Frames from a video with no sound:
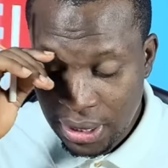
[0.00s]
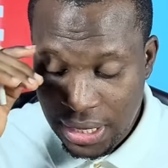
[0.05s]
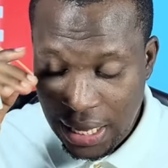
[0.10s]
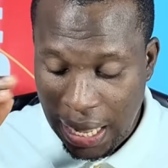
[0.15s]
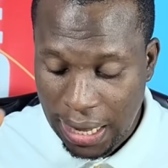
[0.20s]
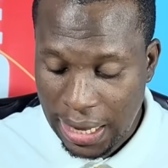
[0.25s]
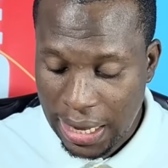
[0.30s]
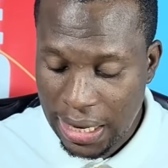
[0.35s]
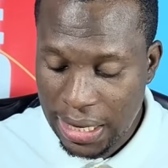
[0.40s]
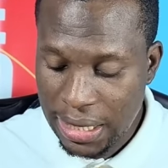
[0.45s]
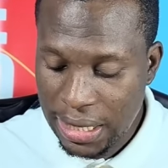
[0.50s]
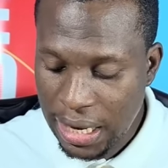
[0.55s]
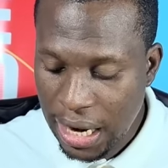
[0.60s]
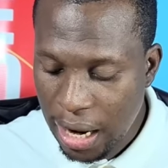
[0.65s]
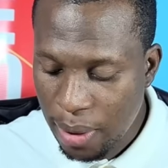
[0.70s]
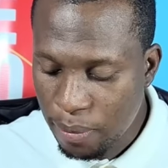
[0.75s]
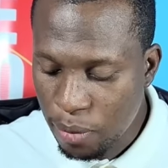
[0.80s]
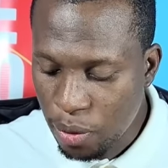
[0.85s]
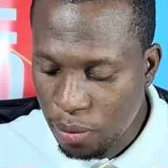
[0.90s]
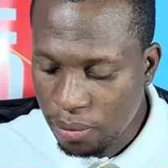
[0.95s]
near coming in
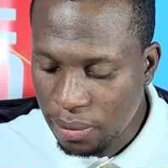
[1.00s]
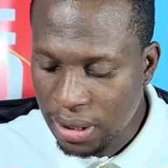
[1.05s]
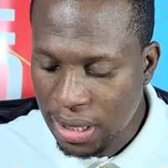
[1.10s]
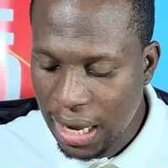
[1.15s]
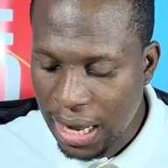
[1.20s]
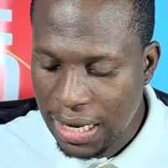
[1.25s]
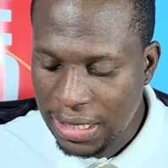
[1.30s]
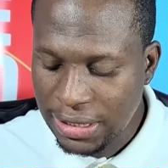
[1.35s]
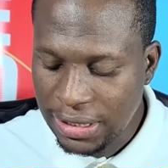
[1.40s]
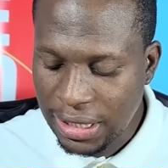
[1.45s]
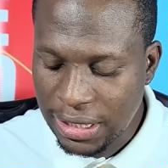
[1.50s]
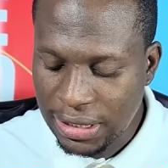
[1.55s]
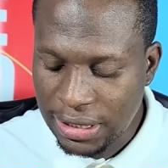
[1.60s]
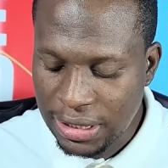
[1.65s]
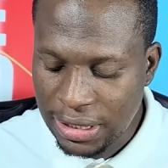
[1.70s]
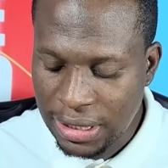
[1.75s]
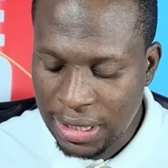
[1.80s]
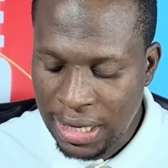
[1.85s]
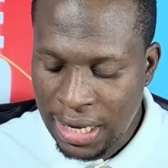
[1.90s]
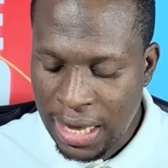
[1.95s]
album na
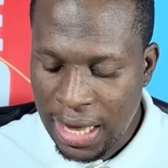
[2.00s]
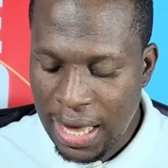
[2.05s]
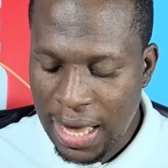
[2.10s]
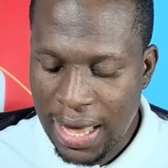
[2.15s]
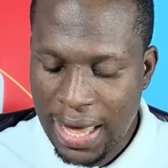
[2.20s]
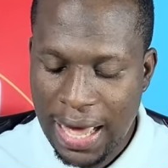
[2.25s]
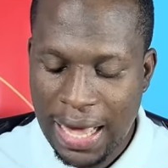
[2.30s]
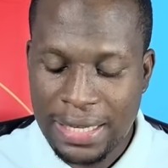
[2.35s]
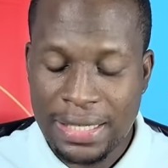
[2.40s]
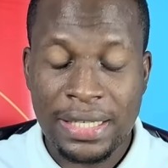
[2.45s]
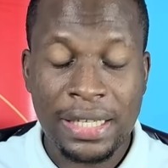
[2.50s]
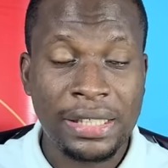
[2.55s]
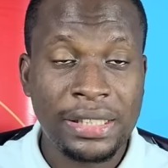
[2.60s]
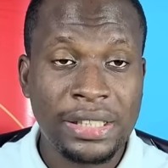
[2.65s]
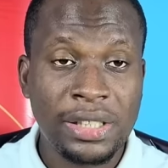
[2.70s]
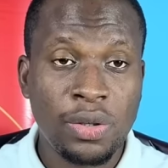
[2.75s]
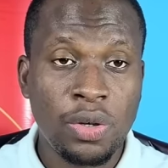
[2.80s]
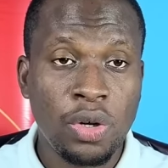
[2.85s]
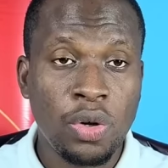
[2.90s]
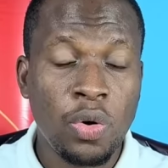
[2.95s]
yeji.
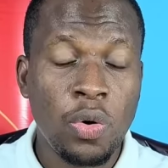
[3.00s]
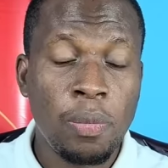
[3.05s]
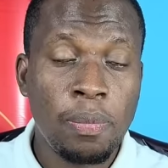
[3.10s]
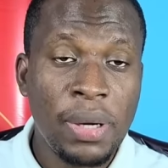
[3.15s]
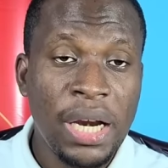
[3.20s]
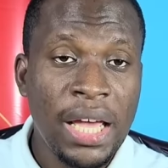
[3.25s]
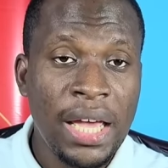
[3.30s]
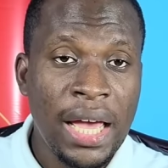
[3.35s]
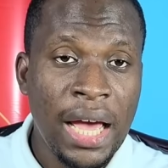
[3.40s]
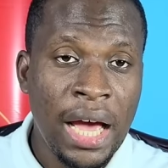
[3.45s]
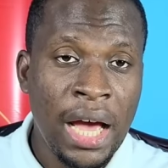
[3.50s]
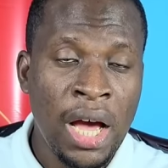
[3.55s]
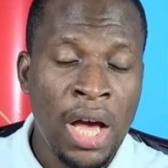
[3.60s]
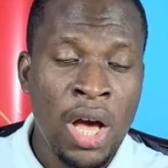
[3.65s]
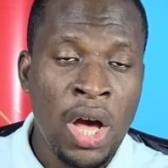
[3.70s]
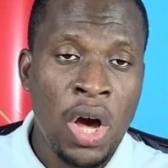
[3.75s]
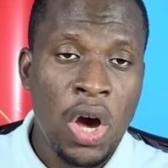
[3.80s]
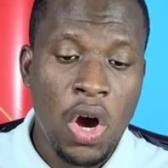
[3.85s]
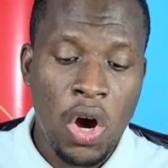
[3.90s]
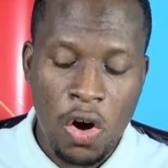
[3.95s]
Asante Kotoko player
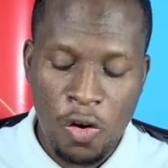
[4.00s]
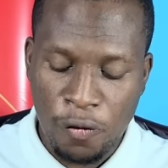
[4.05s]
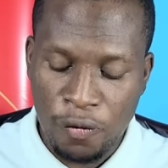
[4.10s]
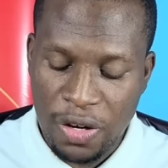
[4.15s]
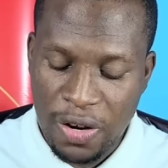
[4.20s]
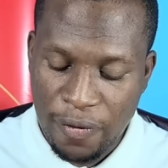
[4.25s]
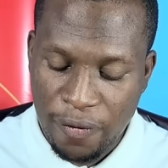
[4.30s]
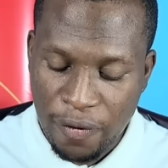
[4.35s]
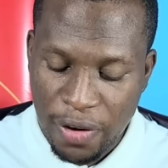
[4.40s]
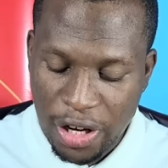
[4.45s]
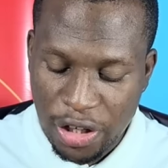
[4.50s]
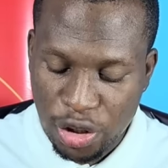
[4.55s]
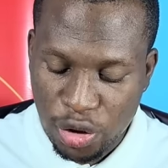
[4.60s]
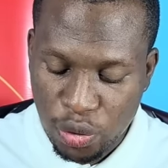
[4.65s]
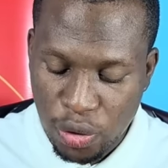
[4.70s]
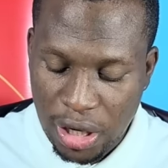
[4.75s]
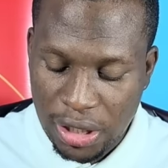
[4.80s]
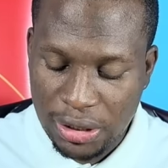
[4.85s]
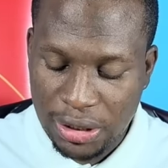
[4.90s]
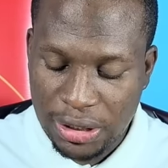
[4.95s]
of the
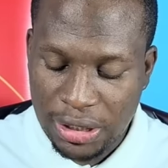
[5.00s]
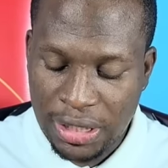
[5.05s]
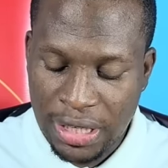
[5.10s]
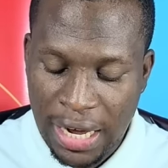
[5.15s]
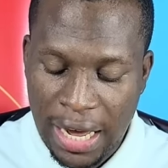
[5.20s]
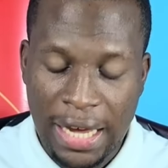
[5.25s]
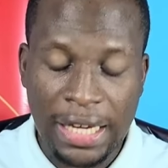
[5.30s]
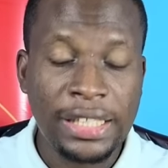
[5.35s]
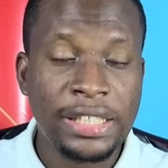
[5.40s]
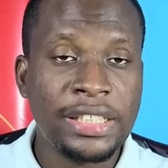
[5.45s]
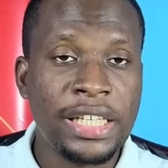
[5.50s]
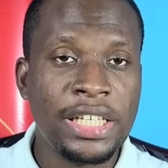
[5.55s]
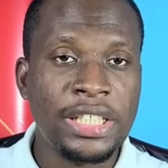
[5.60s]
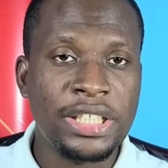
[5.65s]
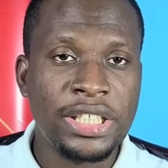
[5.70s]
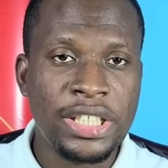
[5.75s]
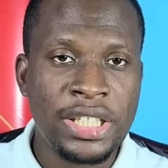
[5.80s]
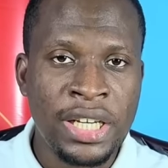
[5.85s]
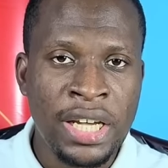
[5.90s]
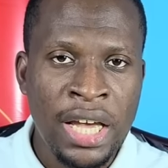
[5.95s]
first round. Na
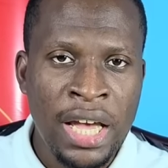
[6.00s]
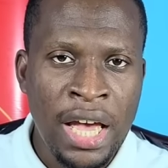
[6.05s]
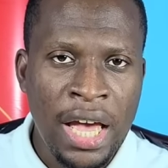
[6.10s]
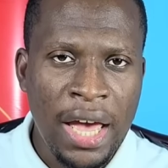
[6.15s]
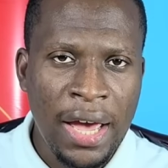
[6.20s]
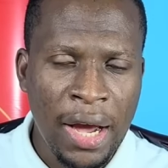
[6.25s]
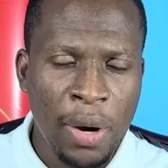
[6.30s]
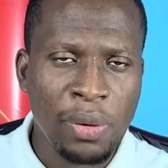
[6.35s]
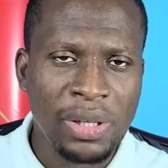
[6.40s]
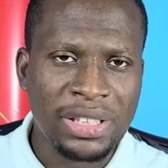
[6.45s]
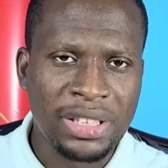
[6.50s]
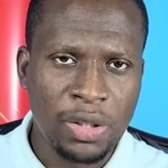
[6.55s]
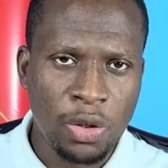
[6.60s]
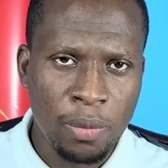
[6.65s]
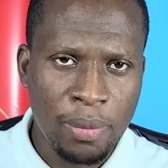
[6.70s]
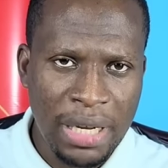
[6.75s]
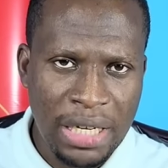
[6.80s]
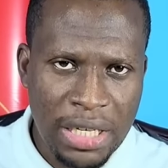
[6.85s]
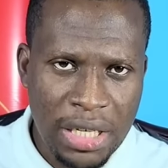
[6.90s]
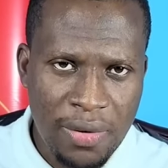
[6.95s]
yeji. That was
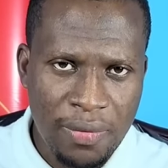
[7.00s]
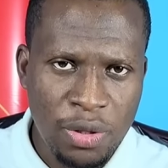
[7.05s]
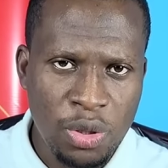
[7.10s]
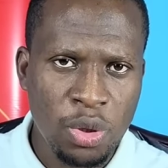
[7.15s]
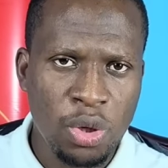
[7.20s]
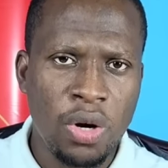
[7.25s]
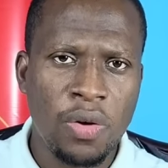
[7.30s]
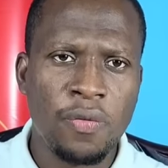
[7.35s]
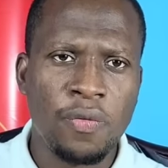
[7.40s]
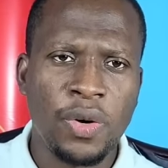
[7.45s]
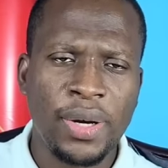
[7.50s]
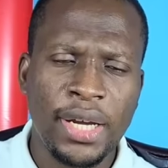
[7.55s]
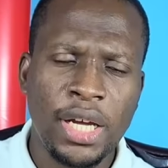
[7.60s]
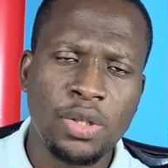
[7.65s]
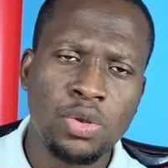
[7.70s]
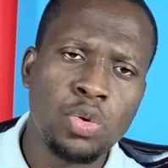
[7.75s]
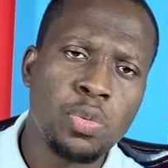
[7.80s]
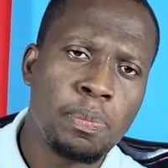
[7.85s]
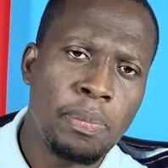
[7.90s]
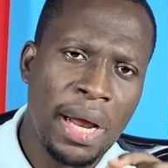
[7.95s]
Sober TV. So don't
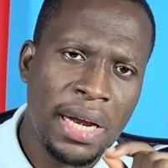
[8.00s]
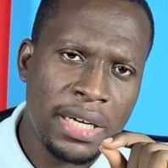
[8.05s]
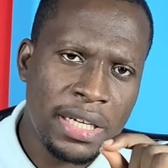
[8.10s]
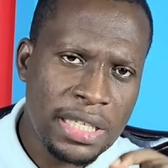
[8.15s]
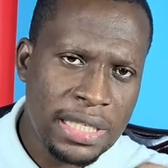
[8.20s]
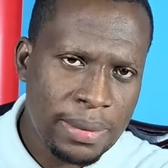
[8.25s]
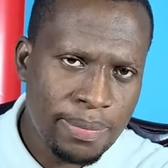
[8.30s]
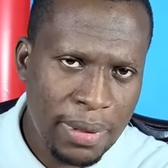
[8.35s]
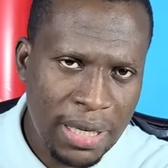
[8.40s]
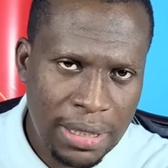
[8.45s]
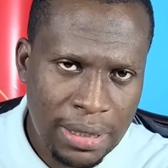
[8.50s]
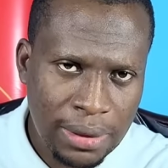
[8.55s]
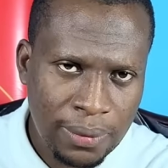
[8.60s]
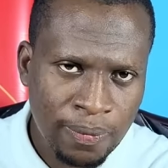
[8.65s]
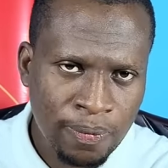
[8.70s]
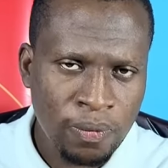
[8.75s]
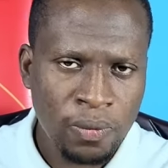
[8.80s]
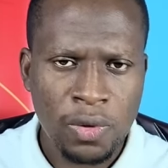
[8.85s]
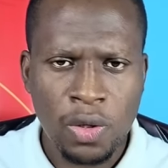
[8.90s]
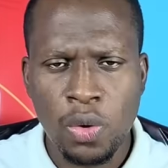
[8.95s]
forget to participate.
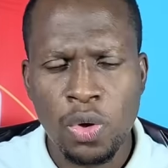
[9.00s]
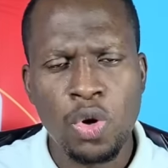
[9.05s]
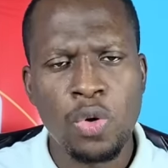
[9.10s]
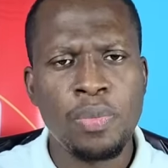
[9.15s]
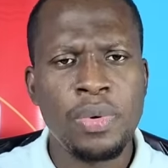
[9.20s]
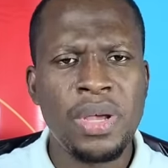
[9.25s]
We